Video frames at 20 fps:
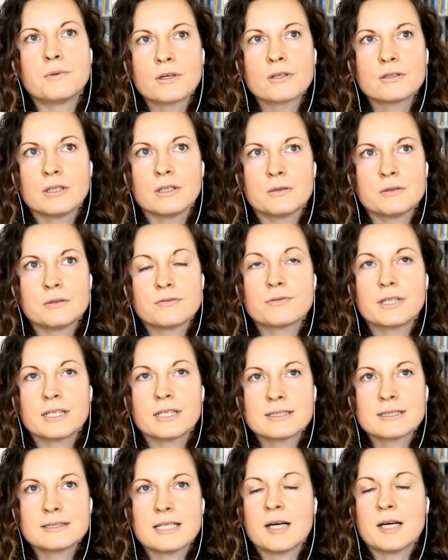workload,
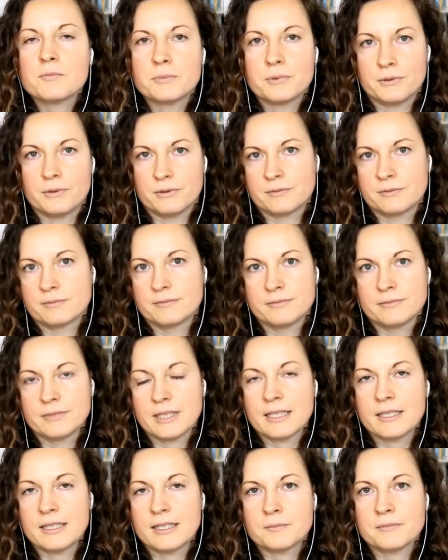for example,
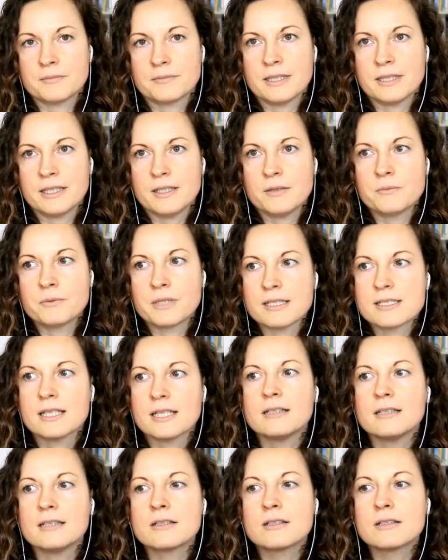um, it would
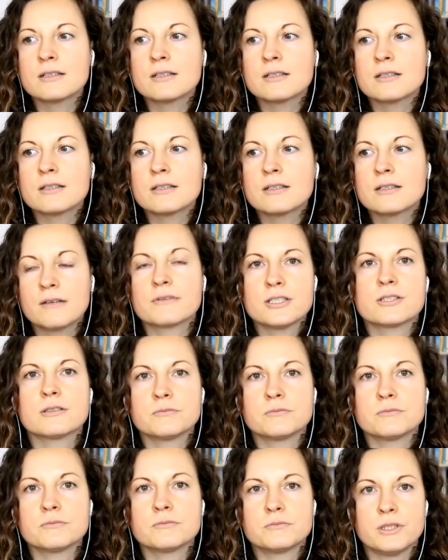entail a
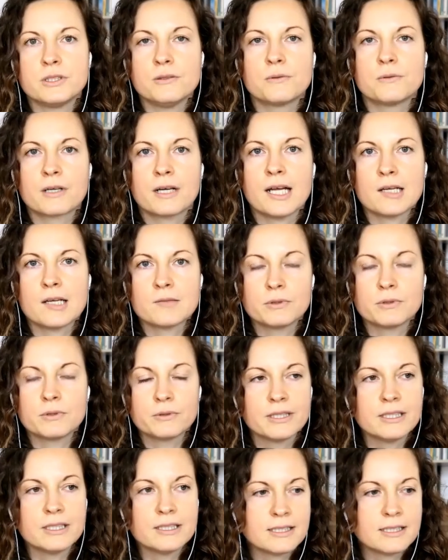conversation with your
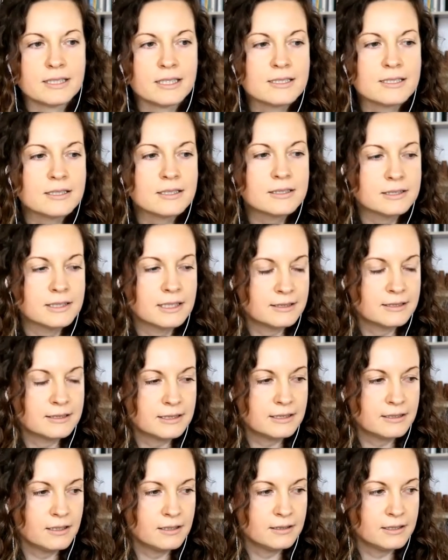employees. Is it
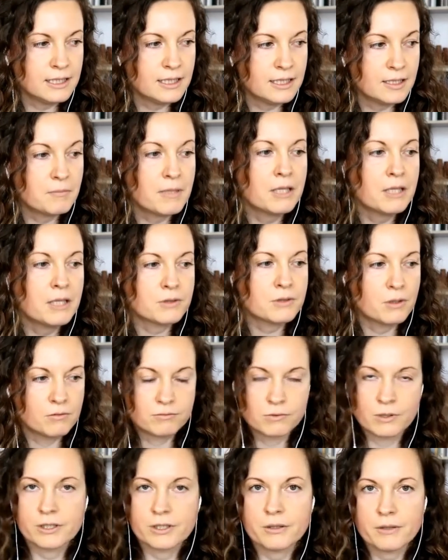the amount
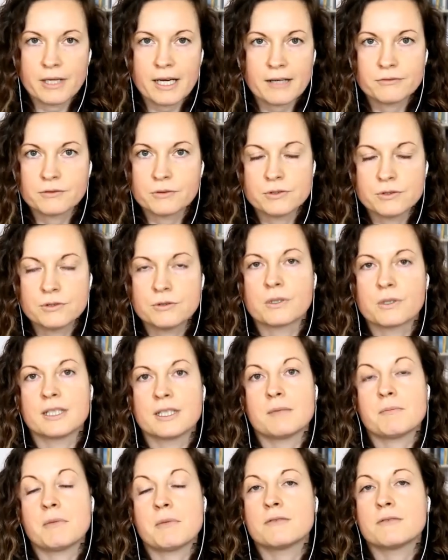of work you have to do,
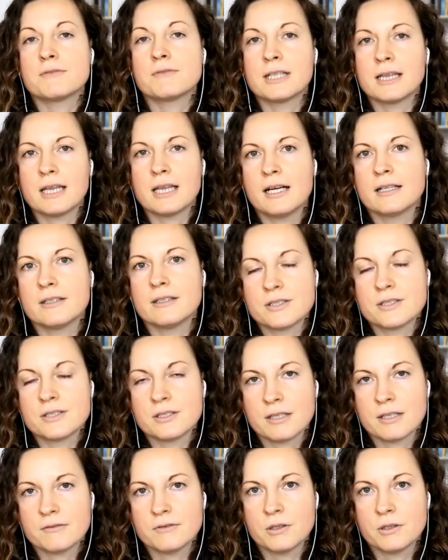or the amount of
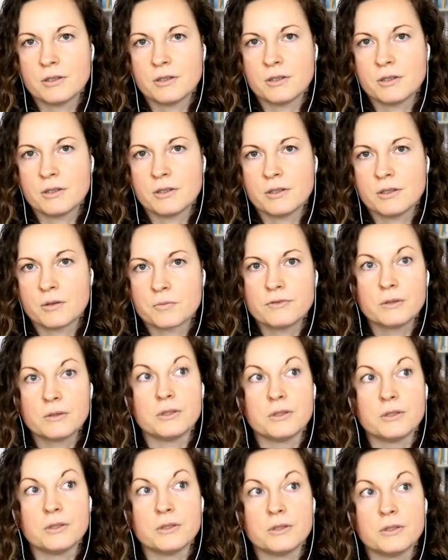clients you have in your
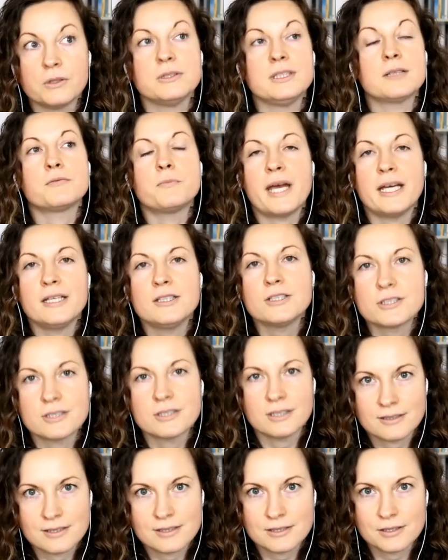portfolio, the amount of
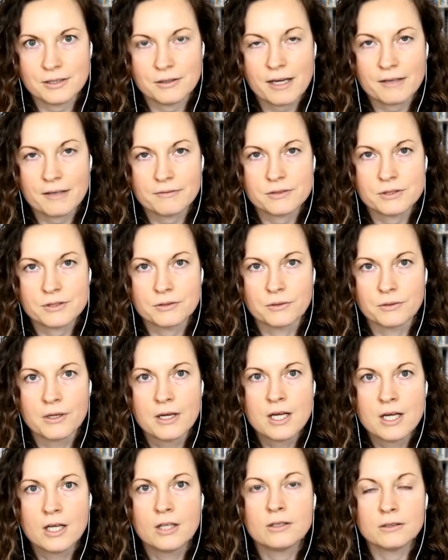patients you have
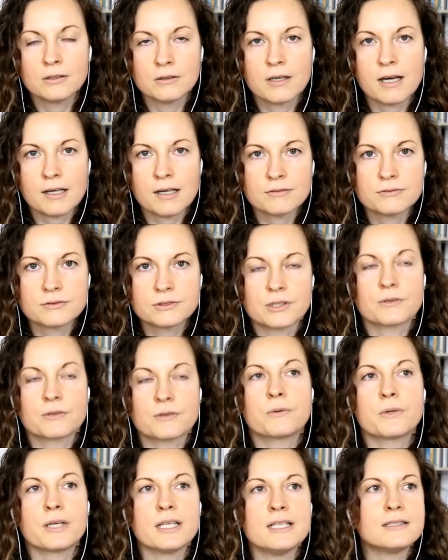to look
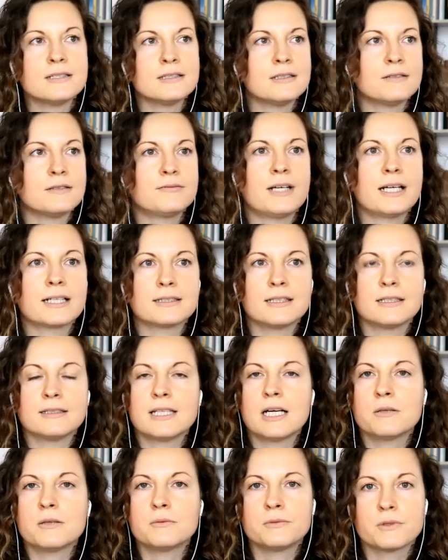after, or is it the fact
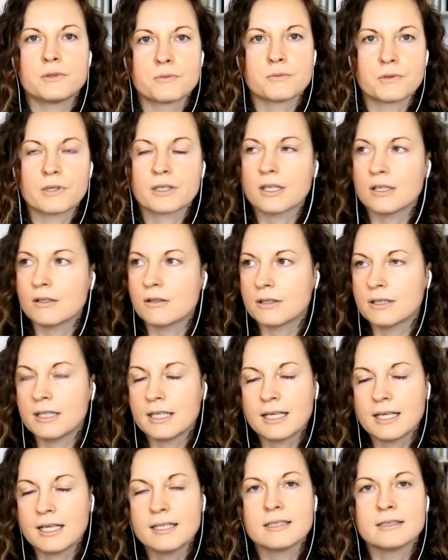that now we're working
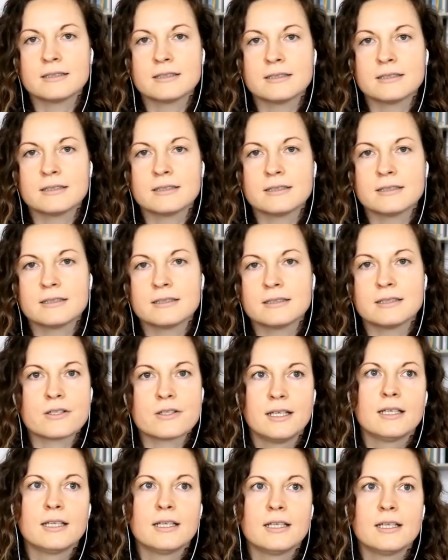online and there's,
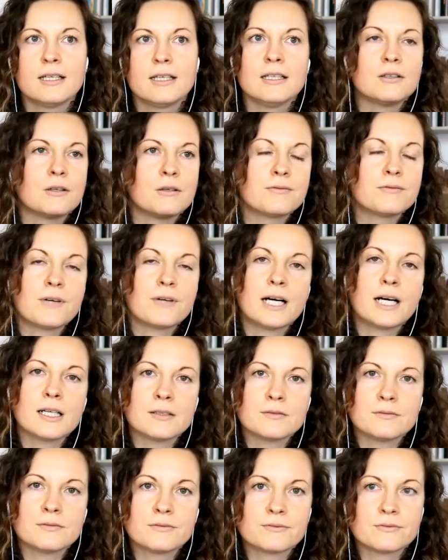you know,
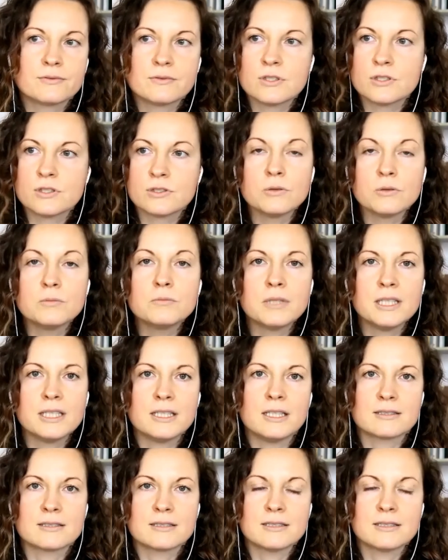five Zoom
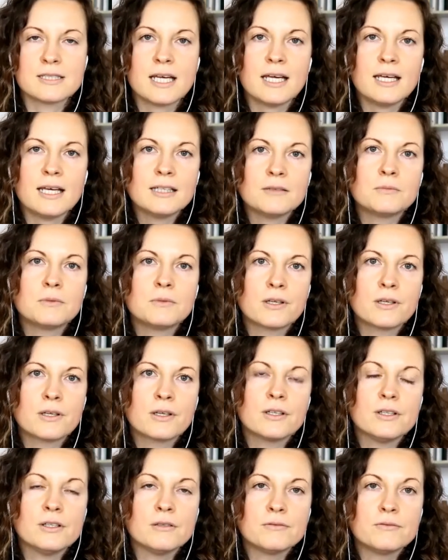meetings a day
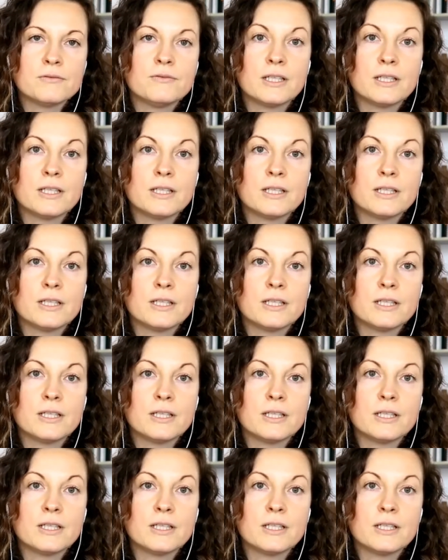where